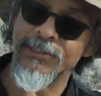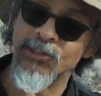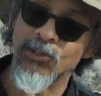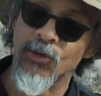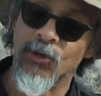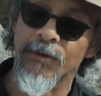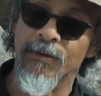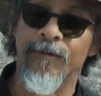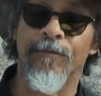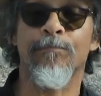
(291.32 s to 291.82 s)

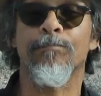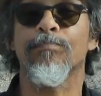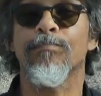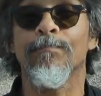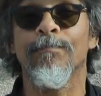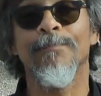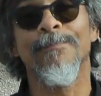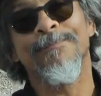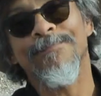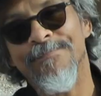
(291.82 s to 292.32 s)
sort of
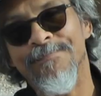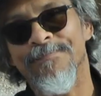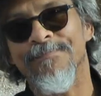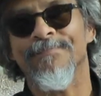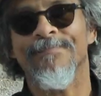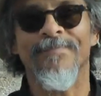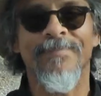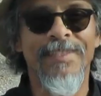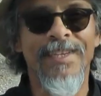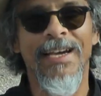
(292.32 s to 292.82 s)

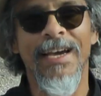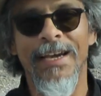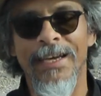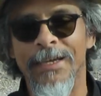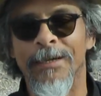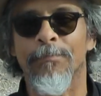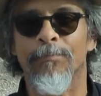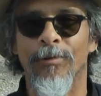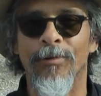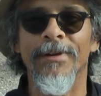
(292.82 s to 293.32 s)
kind
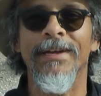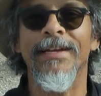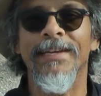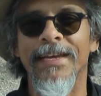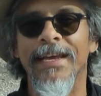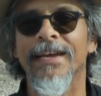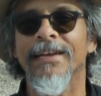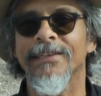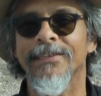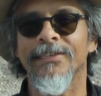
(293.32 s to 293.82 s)
of
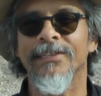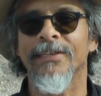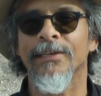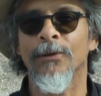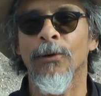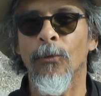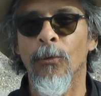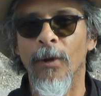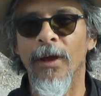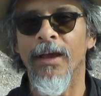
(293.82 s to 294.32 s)
pre-Daisy in
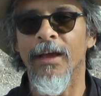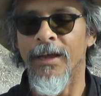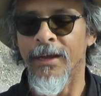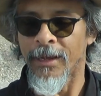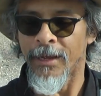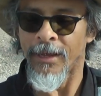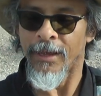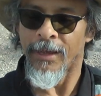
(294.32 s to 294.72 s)
a way.